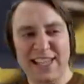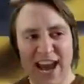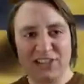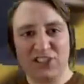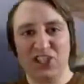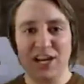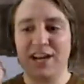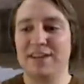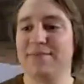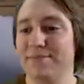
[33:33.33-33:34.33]

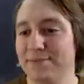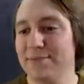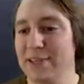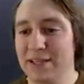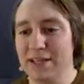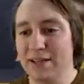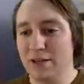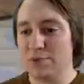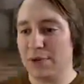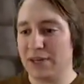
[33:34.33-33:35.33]
Gotcha!
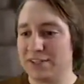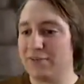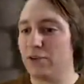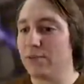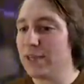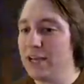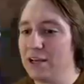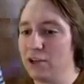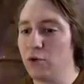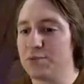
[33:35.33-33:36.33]
There's a boss level.
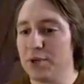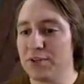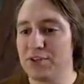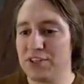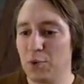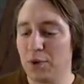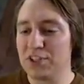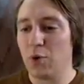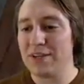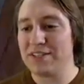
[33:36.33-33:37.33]
Lewis Mercer says,
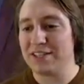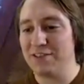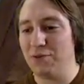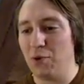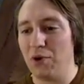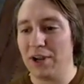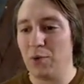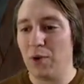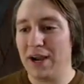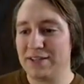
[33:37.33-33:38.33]
what's Quest 64
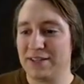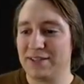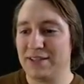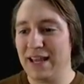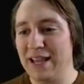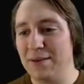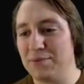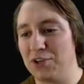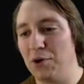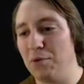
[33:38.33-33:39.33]
and why is its
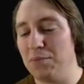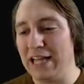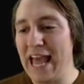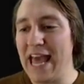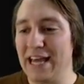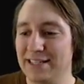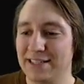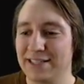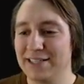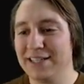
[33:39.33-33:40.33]
name so
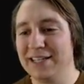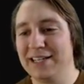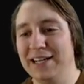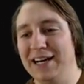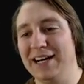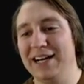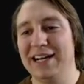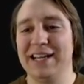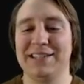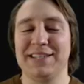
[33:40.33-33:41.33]
bland?
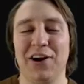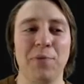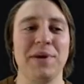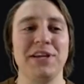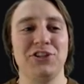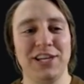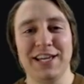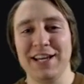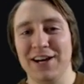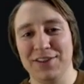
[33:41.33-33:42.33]
It's an
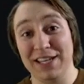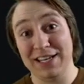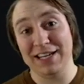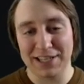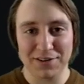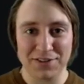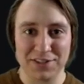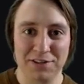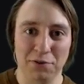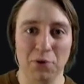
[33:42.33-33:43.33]
RPG on the Nintendo
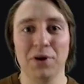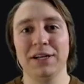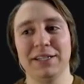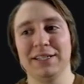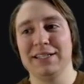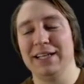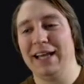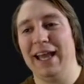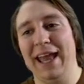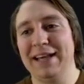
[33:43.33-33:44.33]
64,
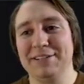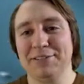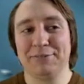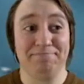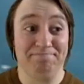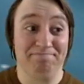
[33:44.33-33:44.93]
and